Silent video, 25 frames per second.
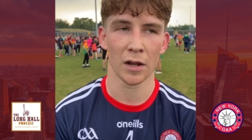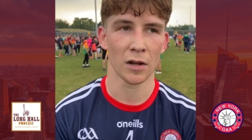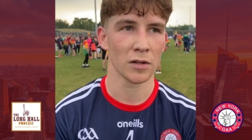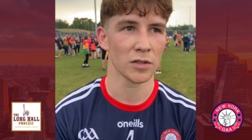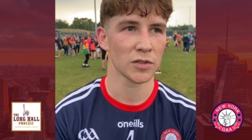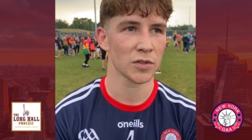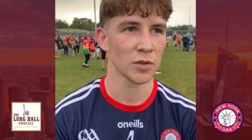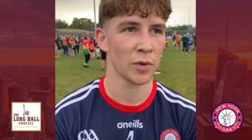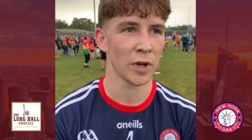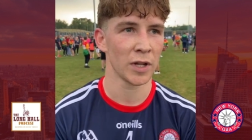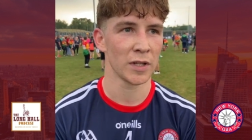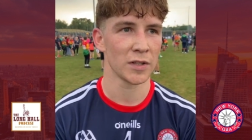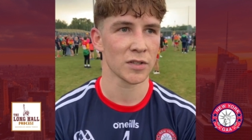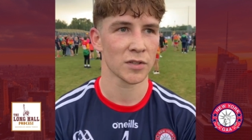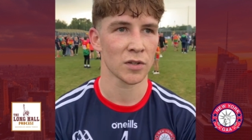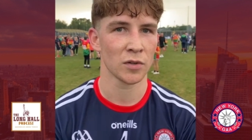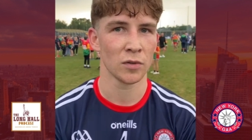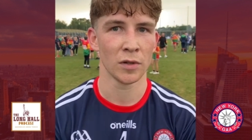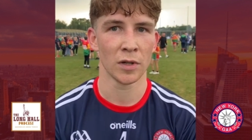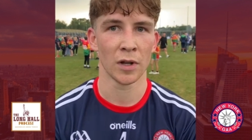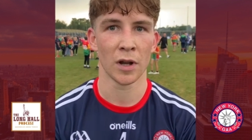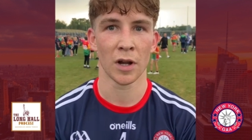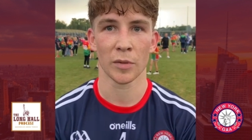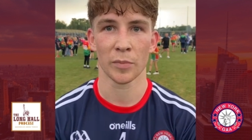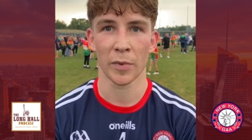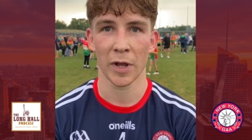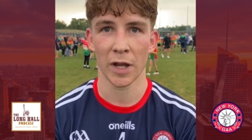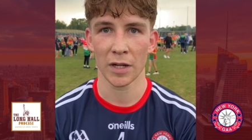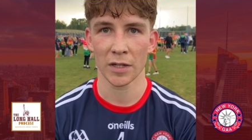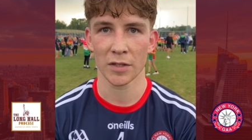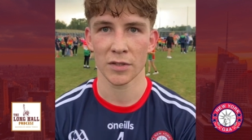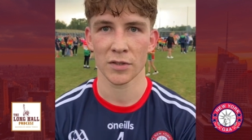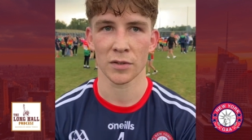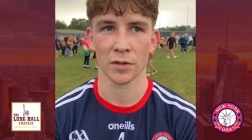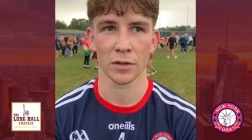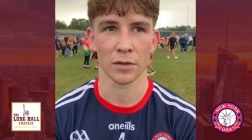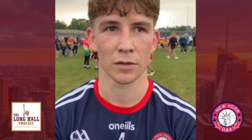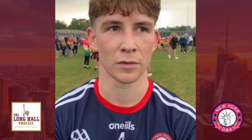I also went to school in
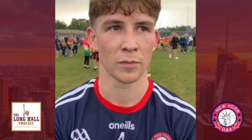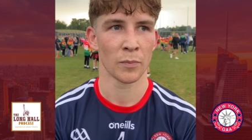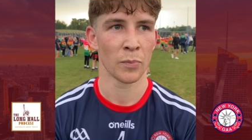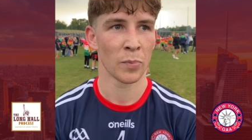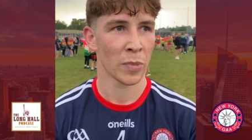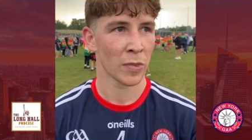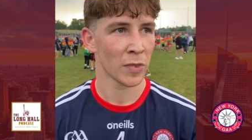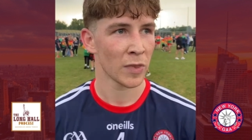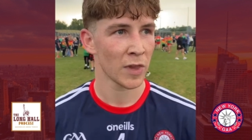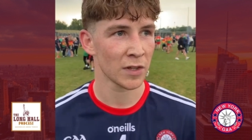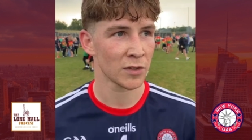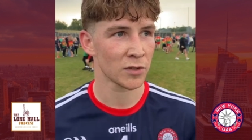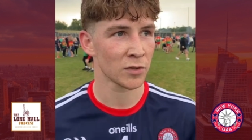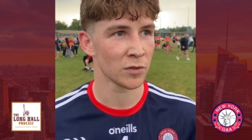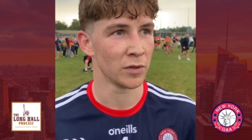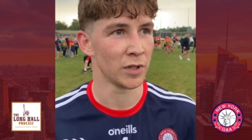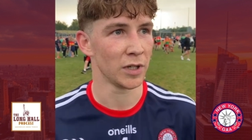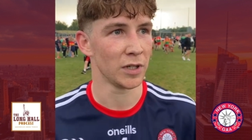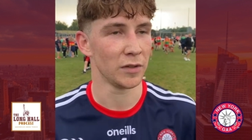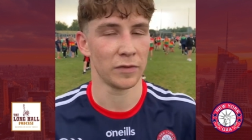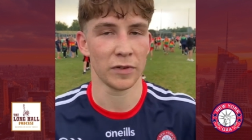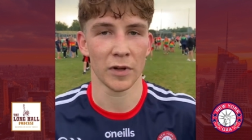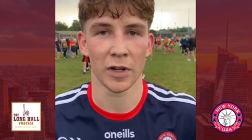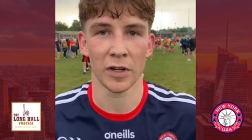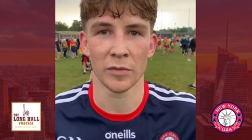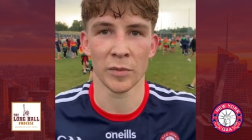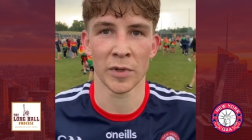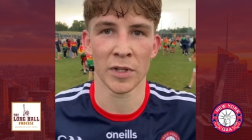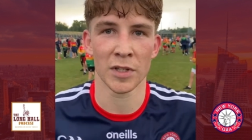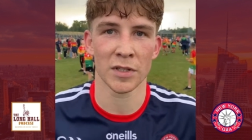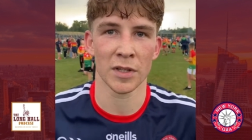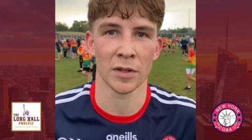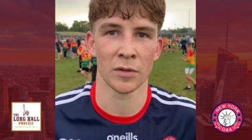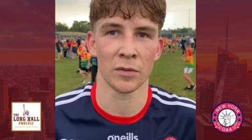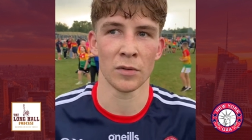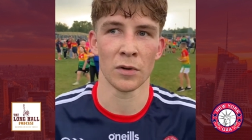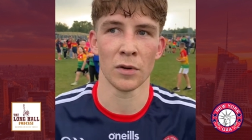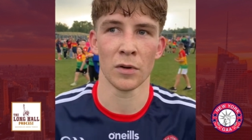Knockbeg, so that's only five
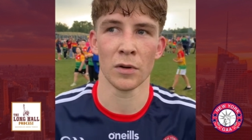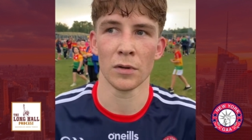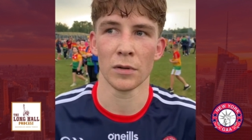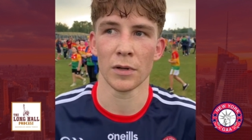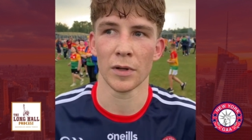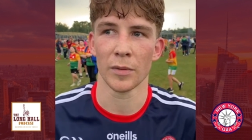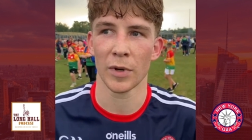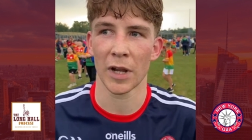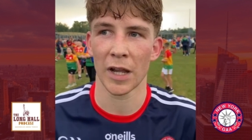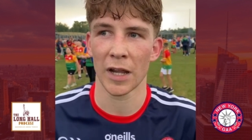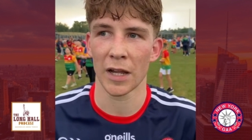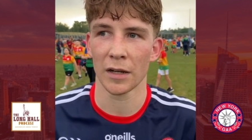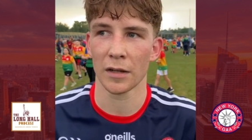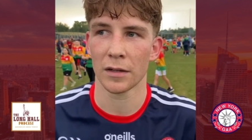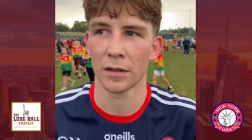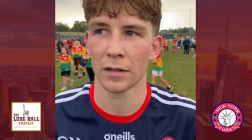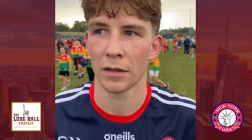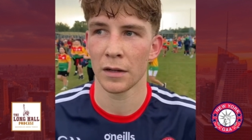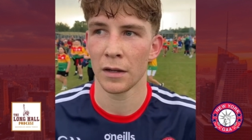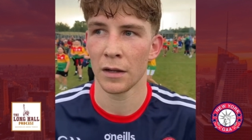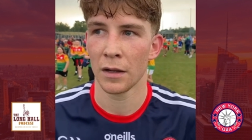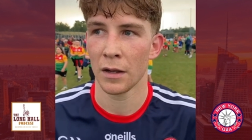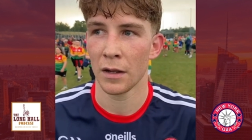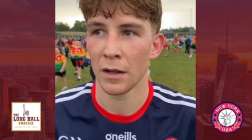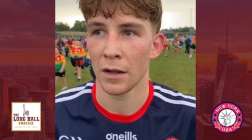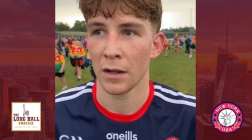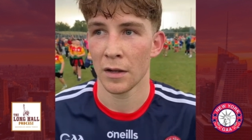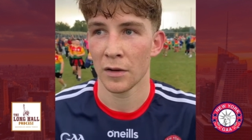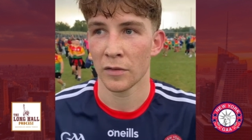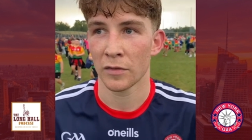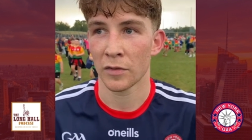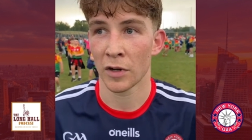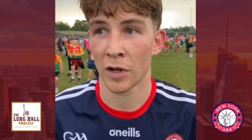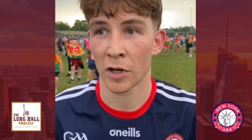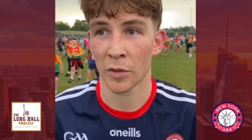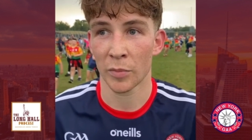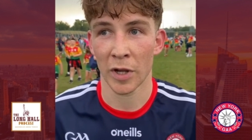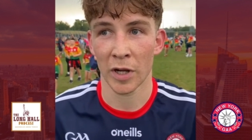minutes down the road. I played
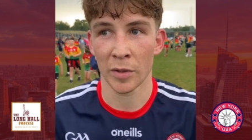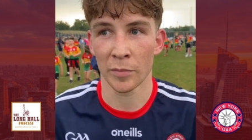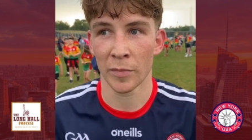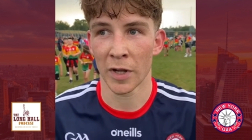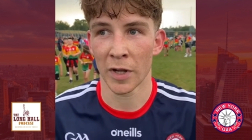Knockbeg